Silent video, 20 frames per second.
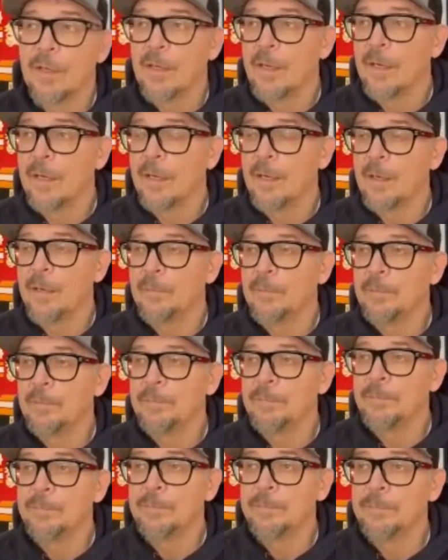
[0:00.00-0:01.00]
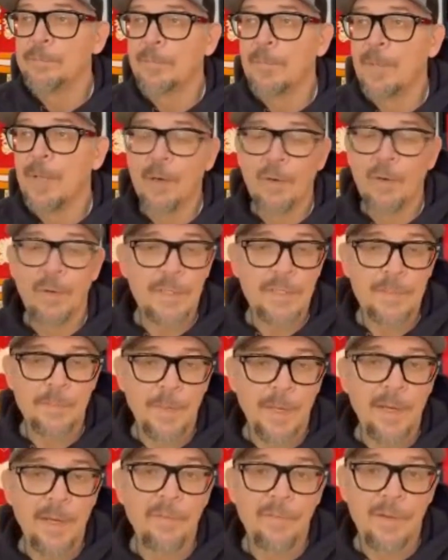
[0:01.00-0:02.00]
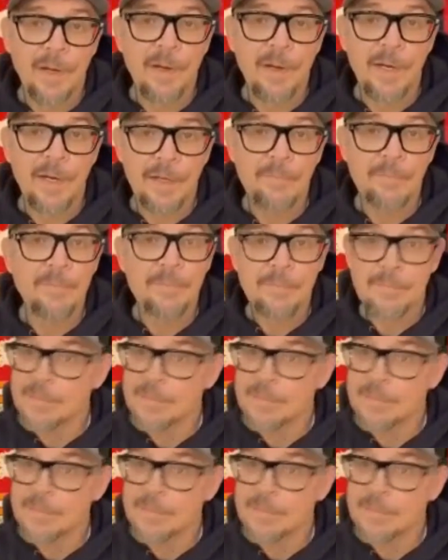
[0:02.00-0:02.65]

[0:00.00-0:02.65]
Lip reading: it's been a very